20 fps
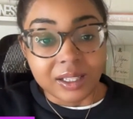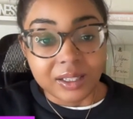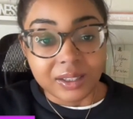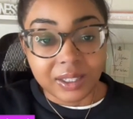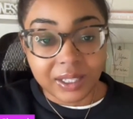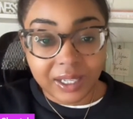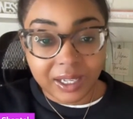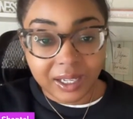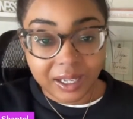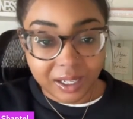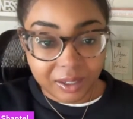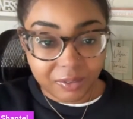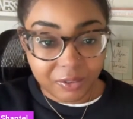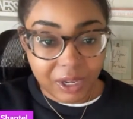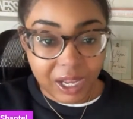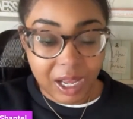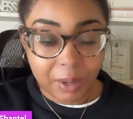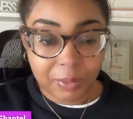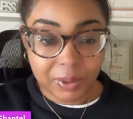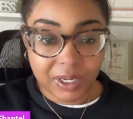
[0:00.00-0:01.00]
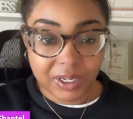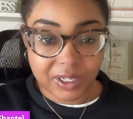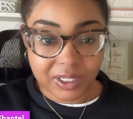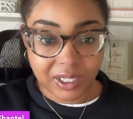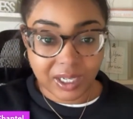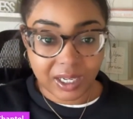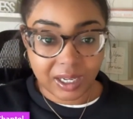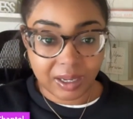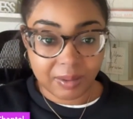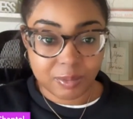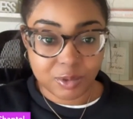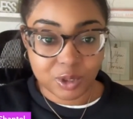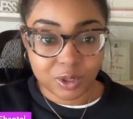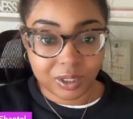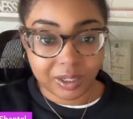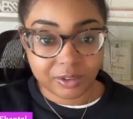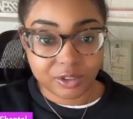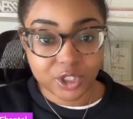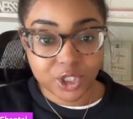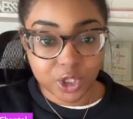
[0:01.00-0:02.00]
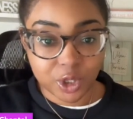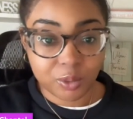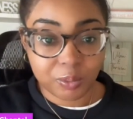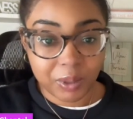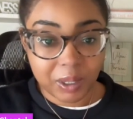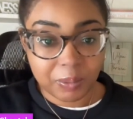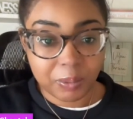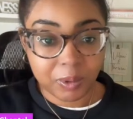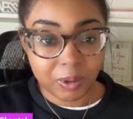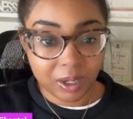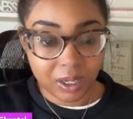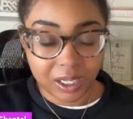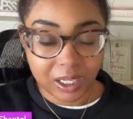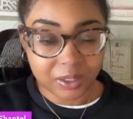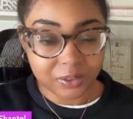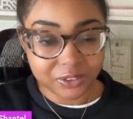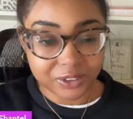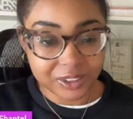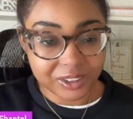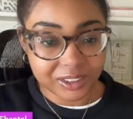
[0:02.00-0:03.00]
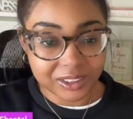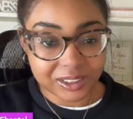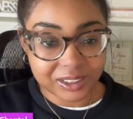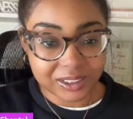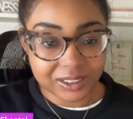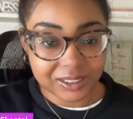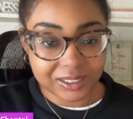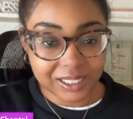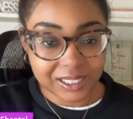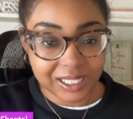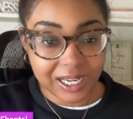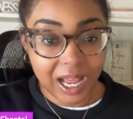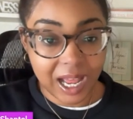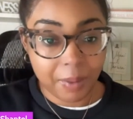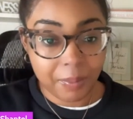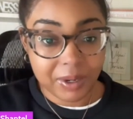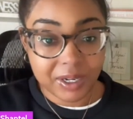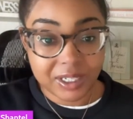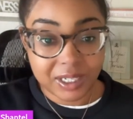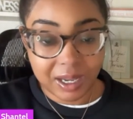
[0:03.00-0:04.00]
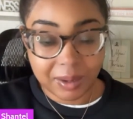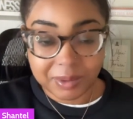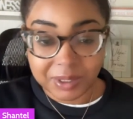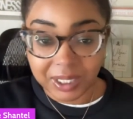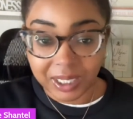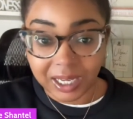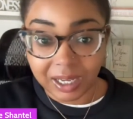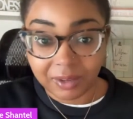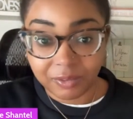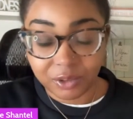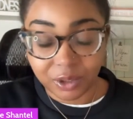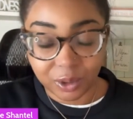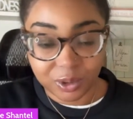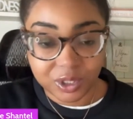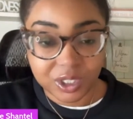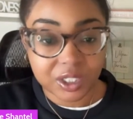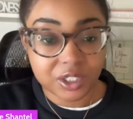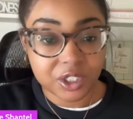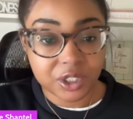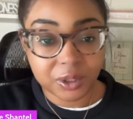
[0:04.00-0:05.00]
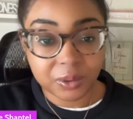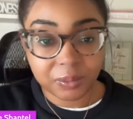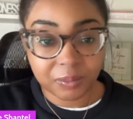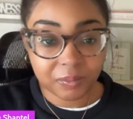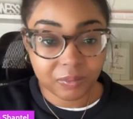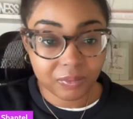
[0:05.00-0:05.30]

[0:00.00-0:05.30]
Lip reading: Think of how many times you have shown people offers and how many times they have ghosted you.